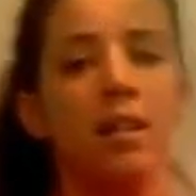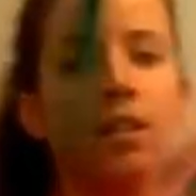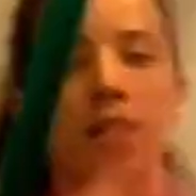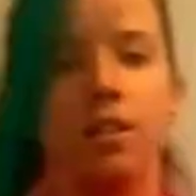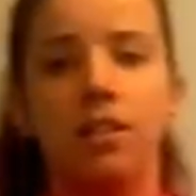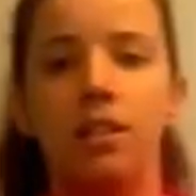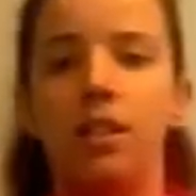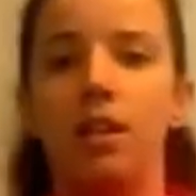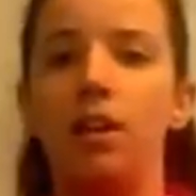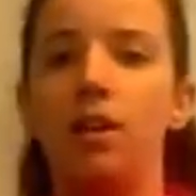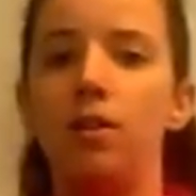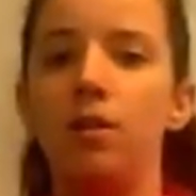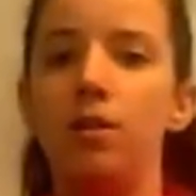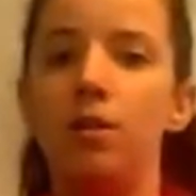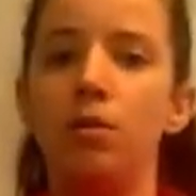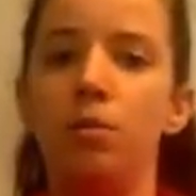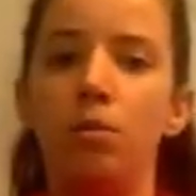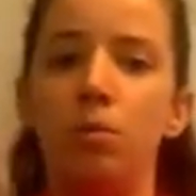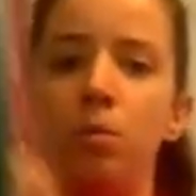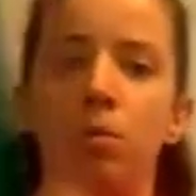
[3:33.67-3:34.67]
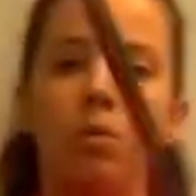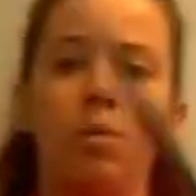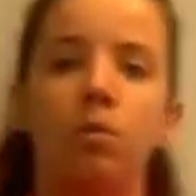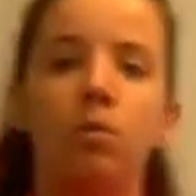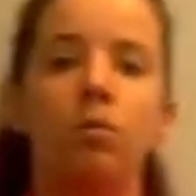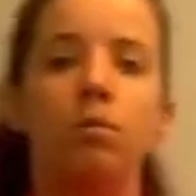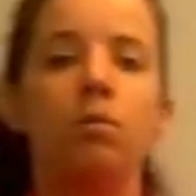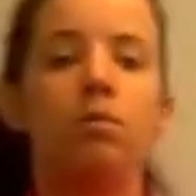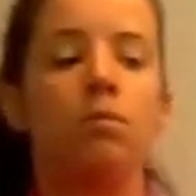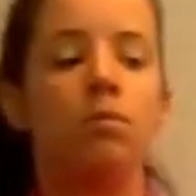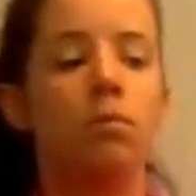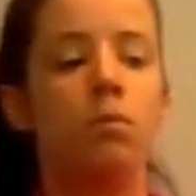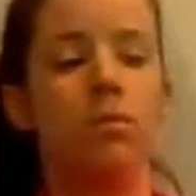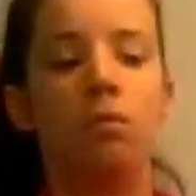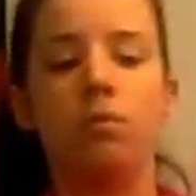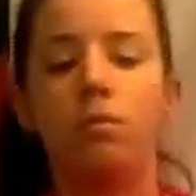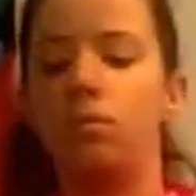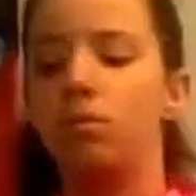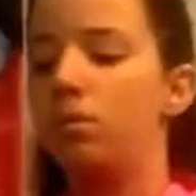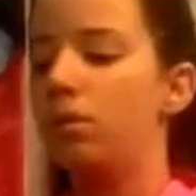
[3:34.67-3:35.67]
So
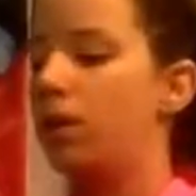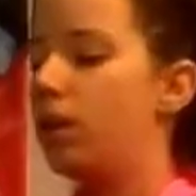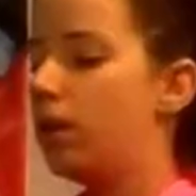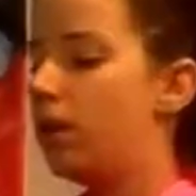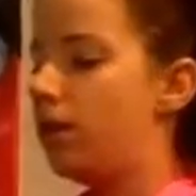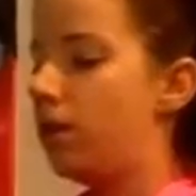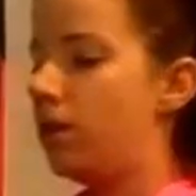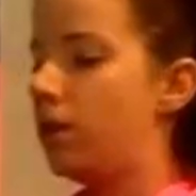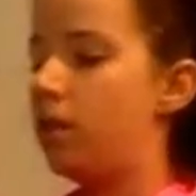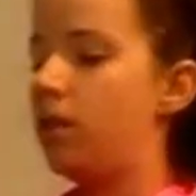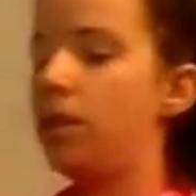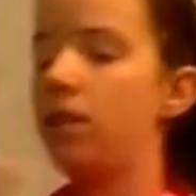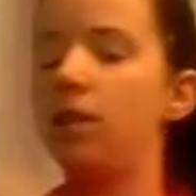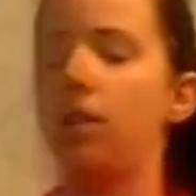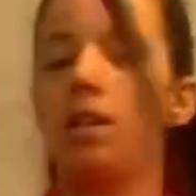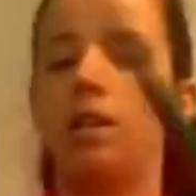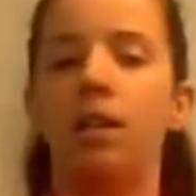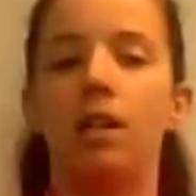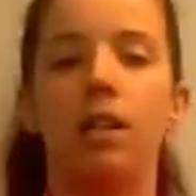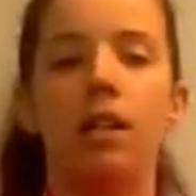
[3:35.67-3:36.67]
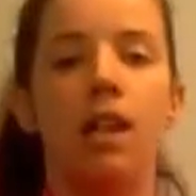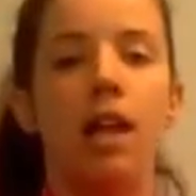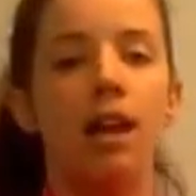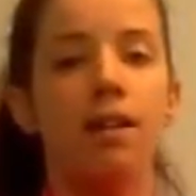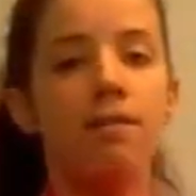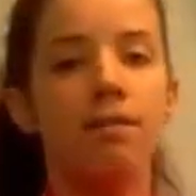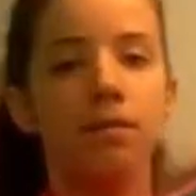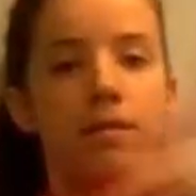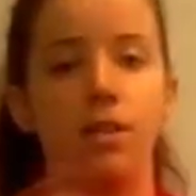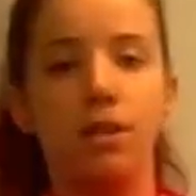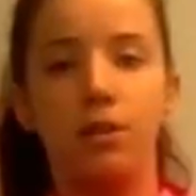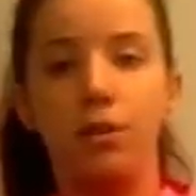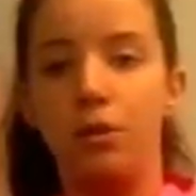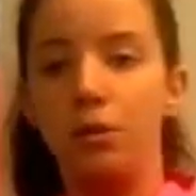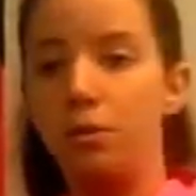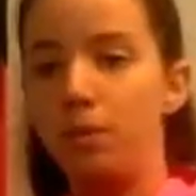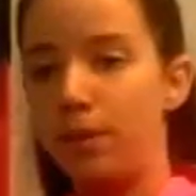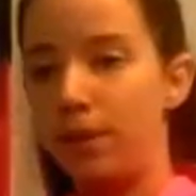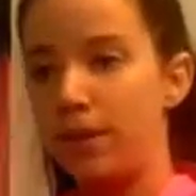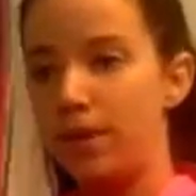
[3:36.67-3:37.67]
with the left hoop,